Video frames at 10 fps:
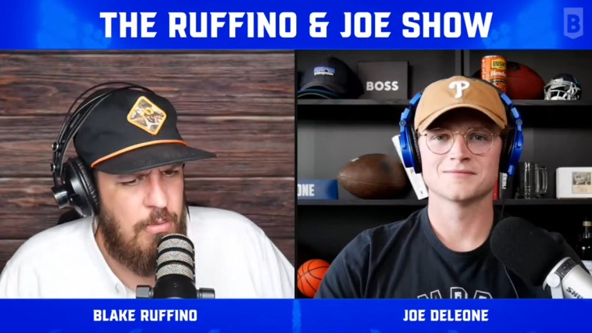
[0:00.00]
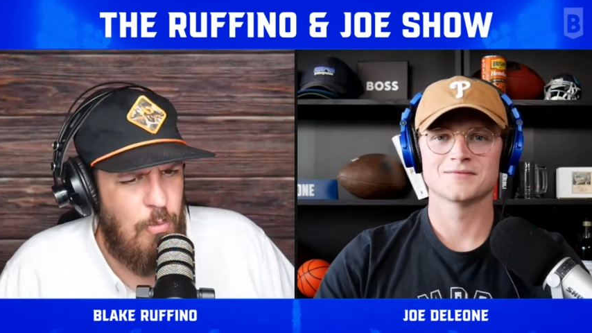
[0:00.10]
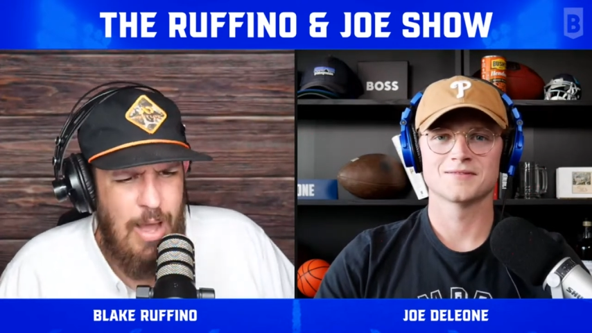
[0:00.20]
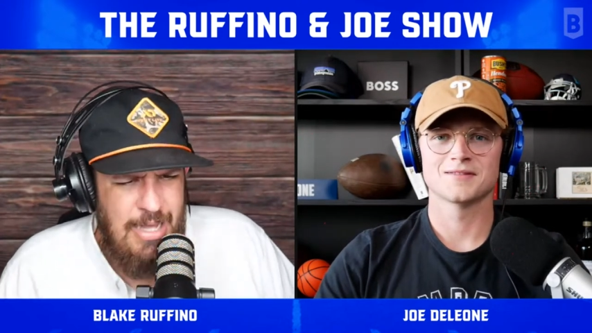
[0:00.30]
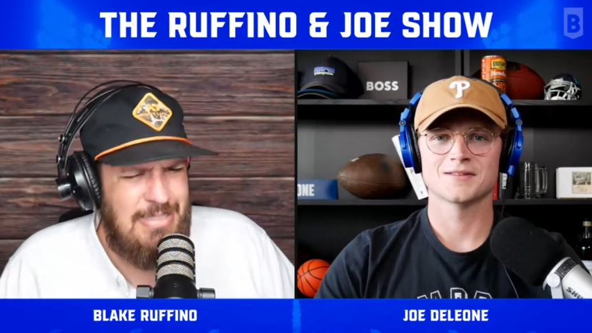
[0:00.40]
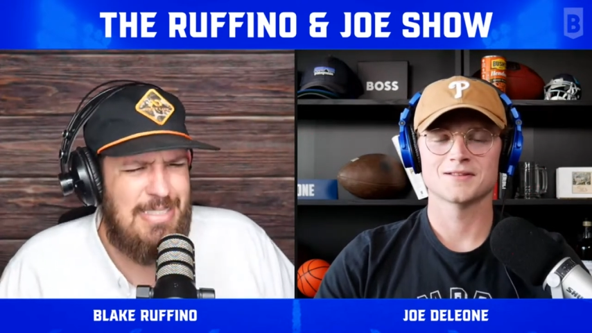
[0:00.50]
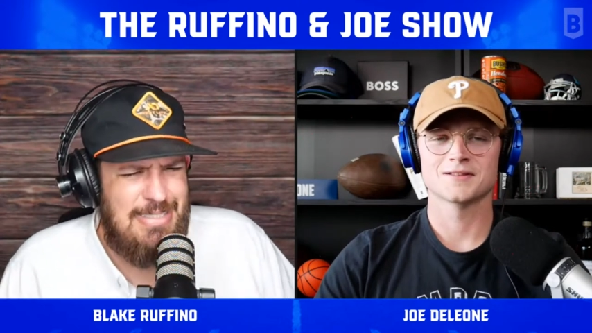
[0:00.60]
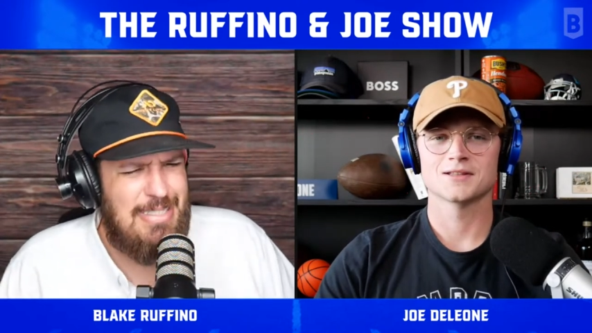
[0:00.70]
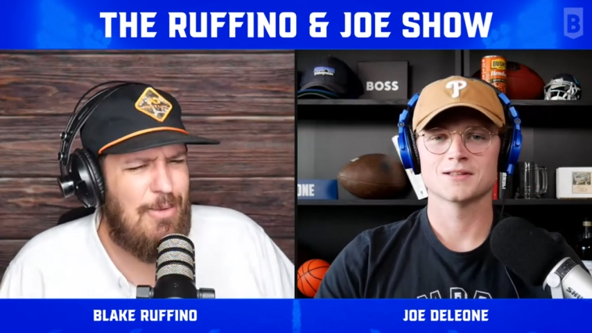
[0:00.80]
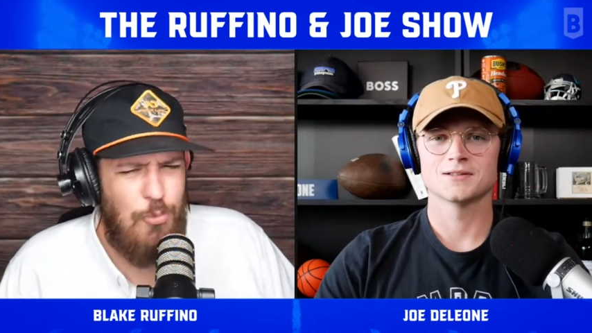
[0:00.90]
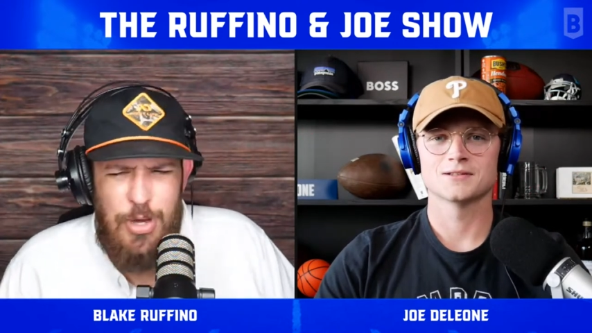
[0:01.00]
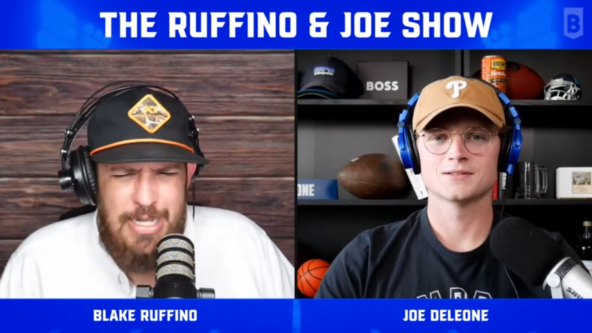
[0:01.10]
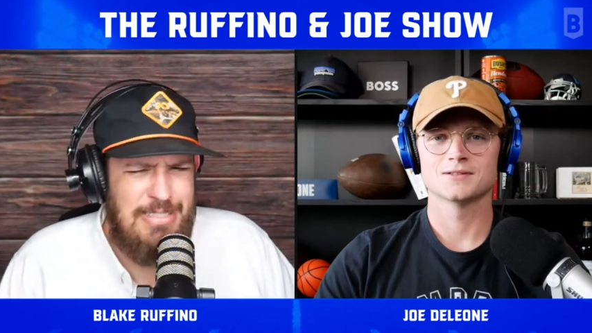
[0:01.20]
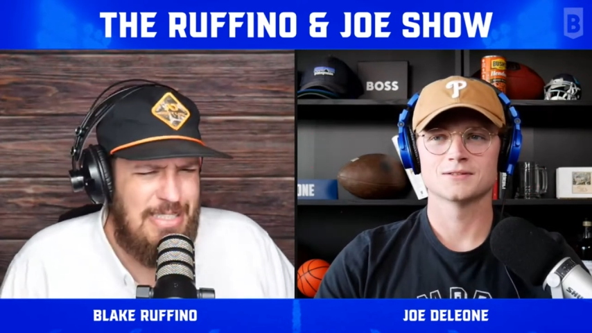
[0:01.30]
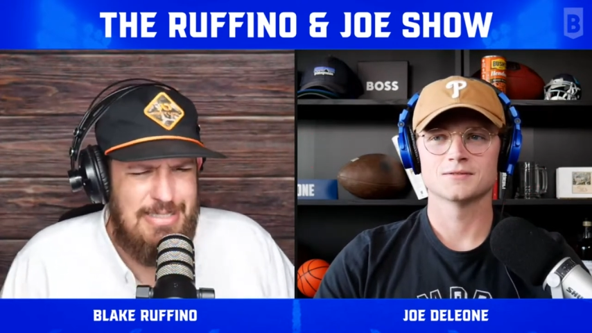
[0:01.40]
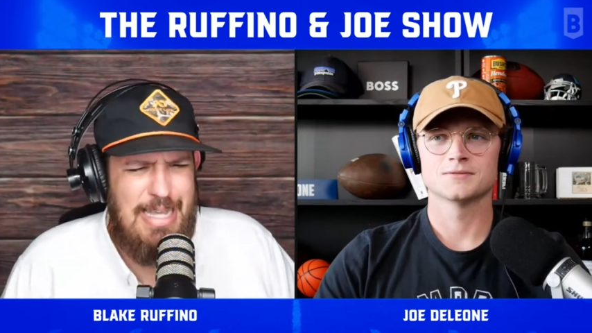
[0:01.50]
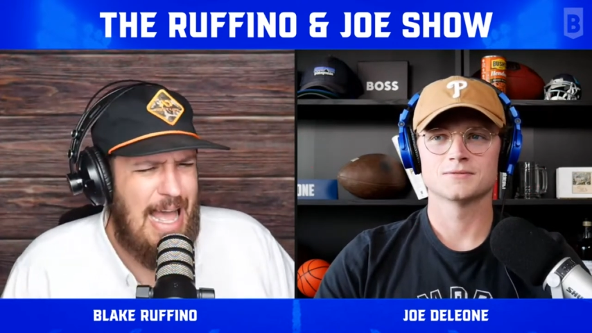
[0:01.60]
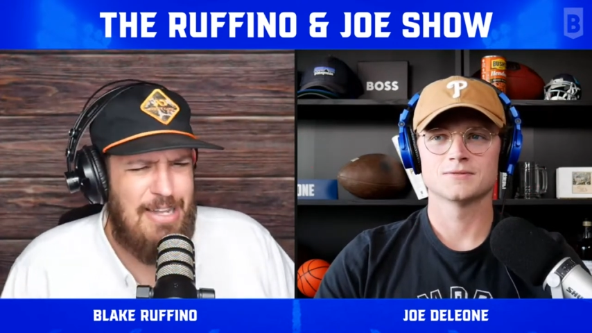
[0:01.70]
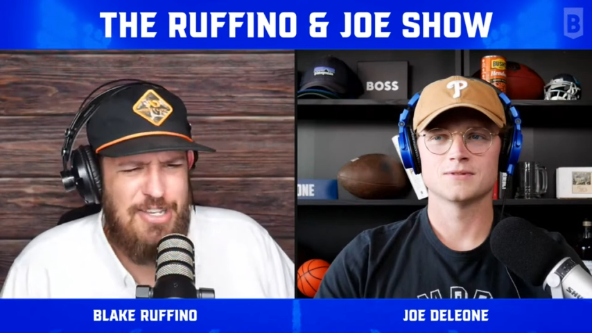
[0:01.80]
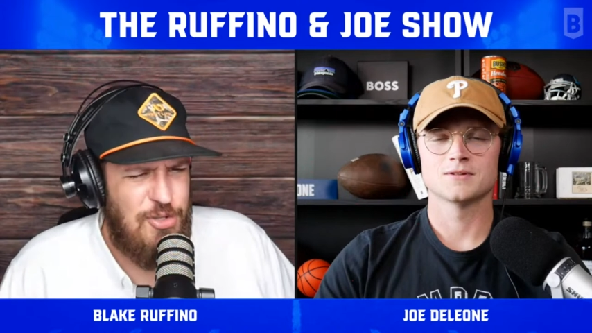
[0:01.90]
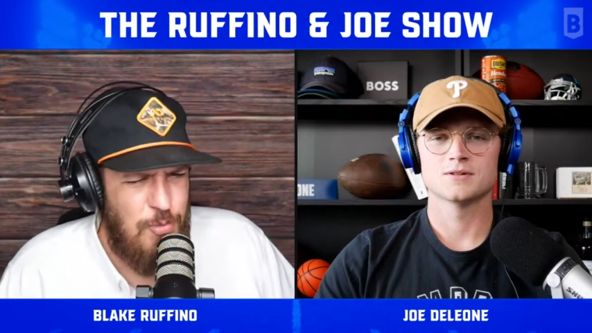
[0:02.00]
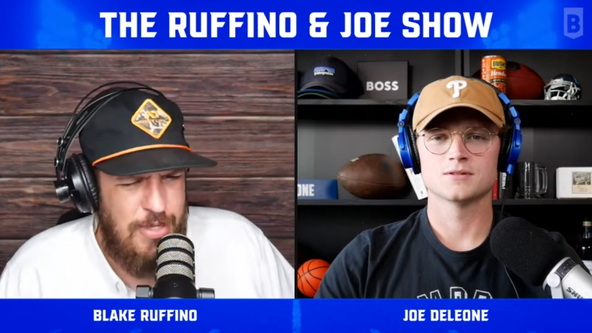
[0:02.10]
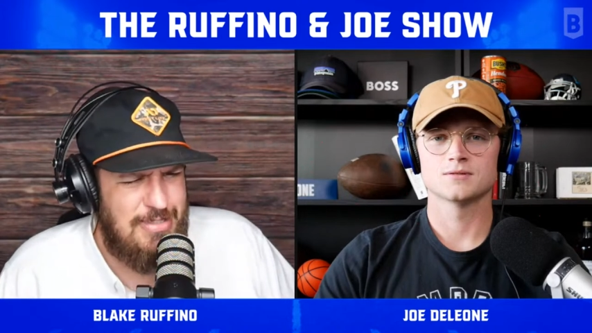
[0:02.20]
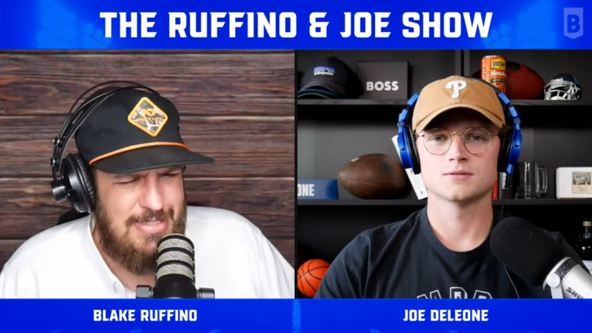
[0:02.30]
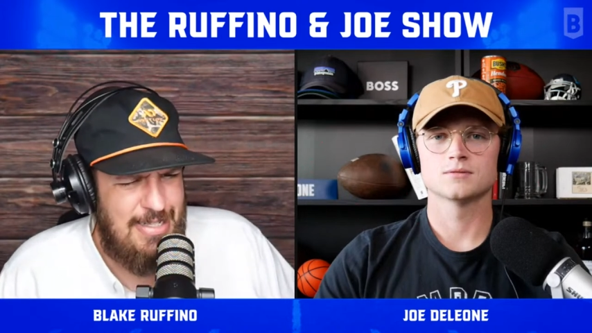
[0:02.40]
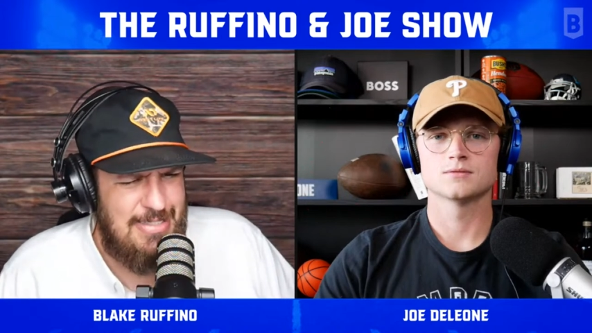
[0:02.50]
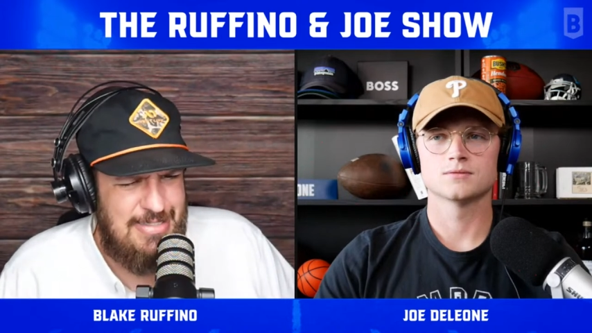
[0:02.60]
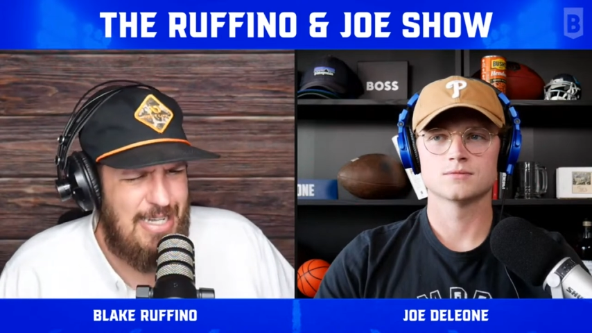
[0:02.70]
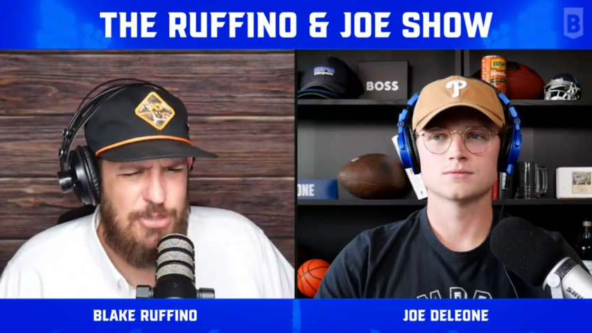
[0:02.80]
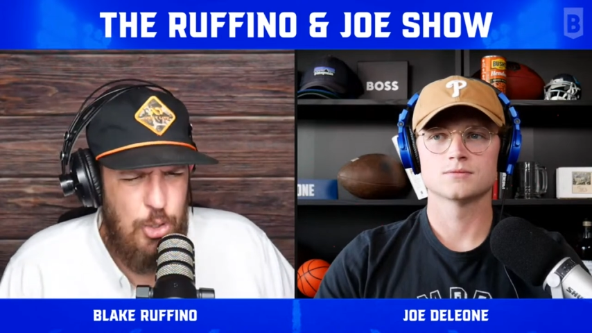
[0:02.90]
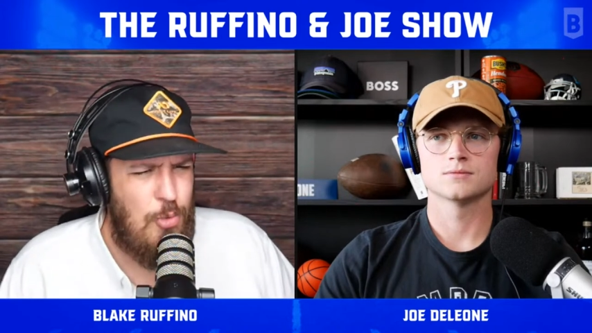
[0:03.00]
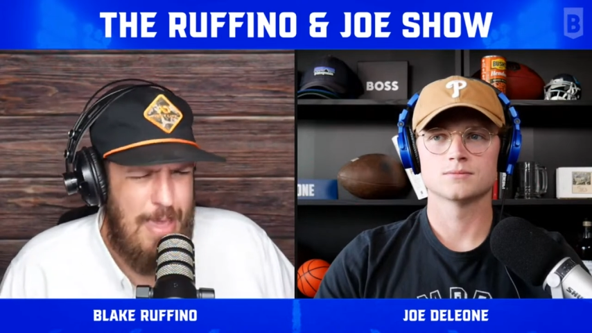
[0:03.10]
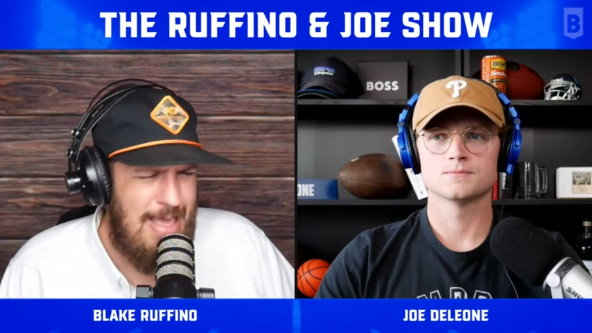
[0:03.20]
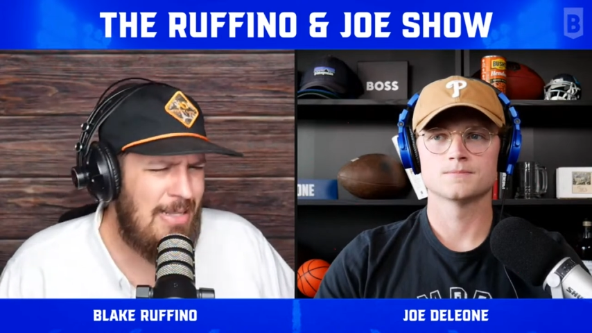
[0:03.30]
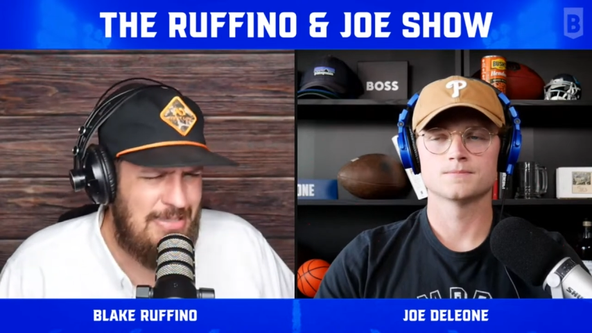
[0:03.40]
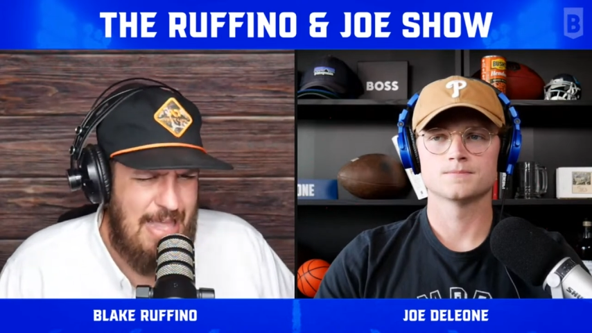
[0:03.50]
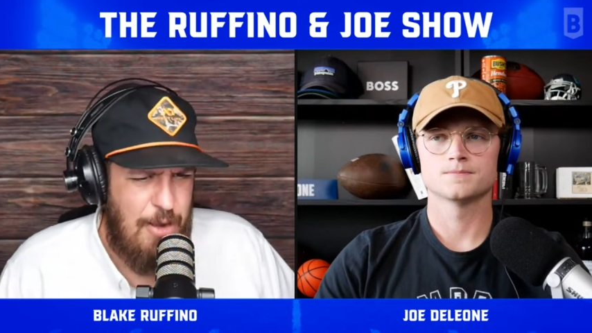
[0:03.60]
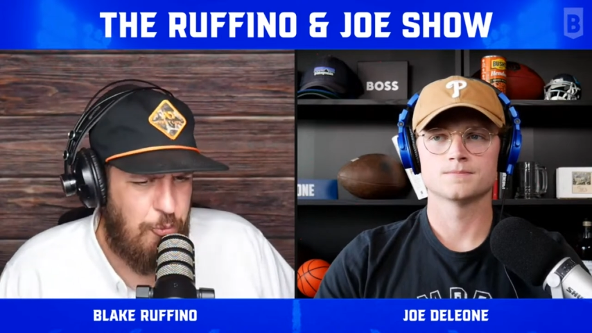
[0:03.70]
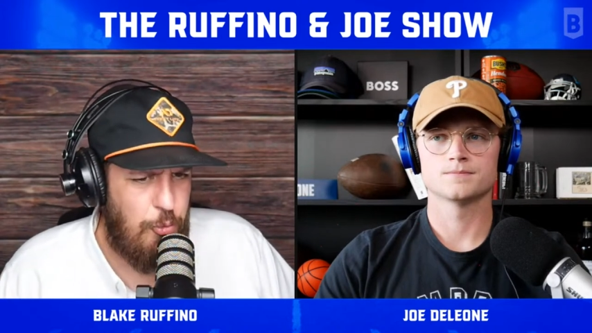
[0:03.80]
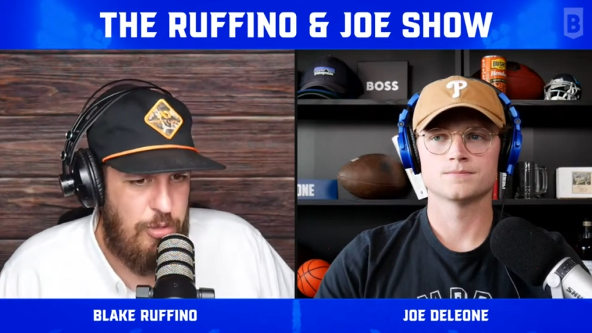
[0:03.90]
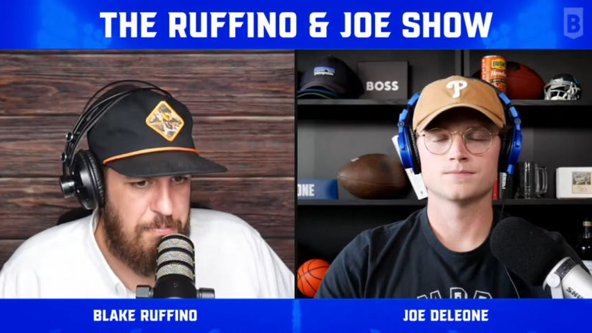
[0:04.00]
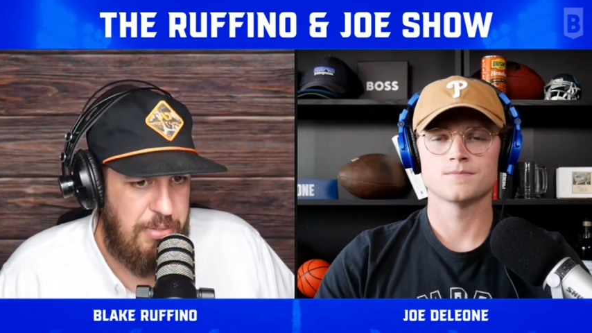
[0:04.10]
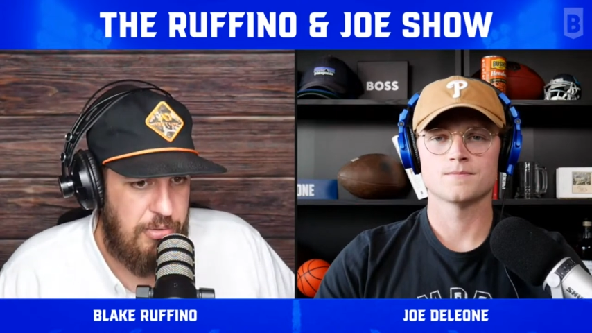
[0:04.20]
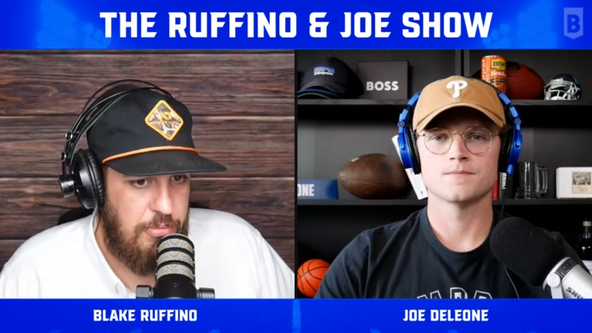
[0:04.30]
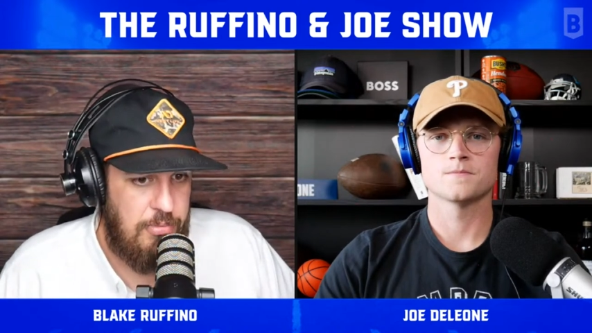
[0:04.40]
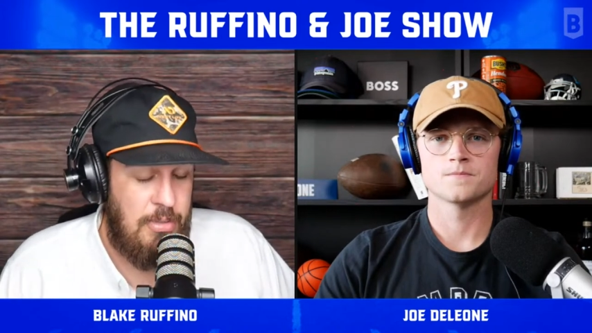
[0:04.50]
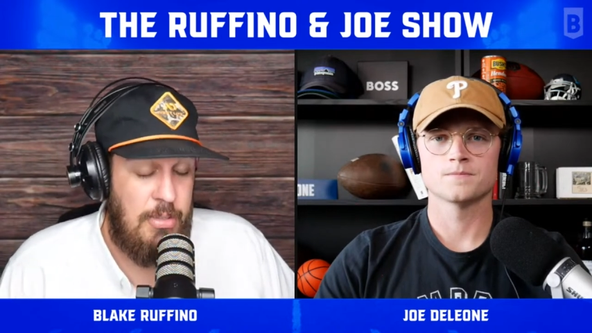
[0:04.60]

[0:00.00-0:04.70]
Speaker 1: Why is this? What is this guy doing sitting in the stands? Who is that Rudy Pooh?"